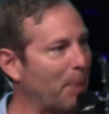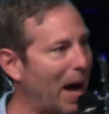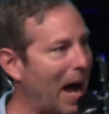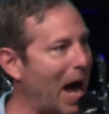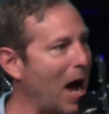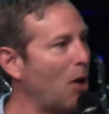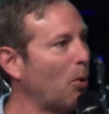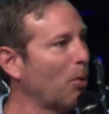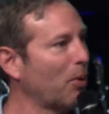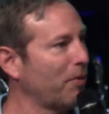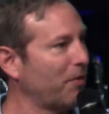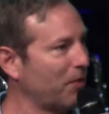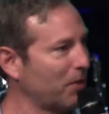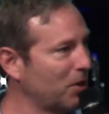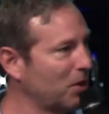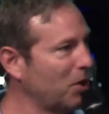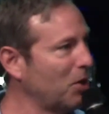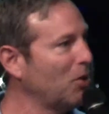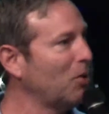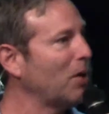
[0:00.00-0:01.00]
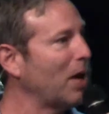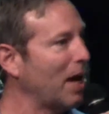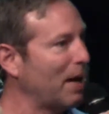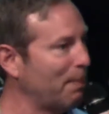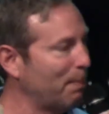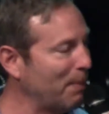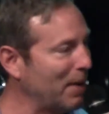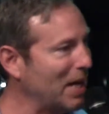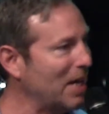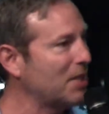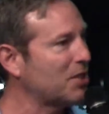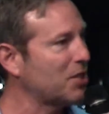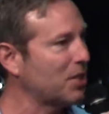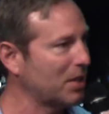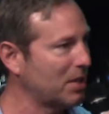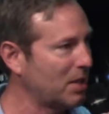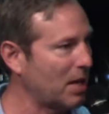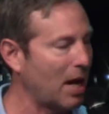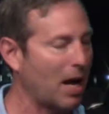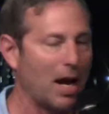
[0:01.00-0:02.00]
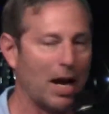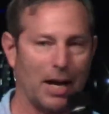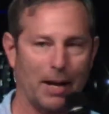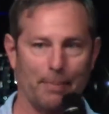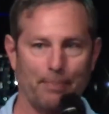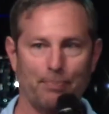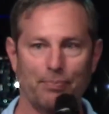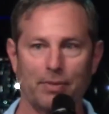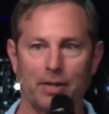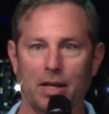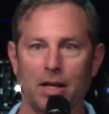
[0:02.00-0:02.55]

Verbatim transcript: power for you and me today.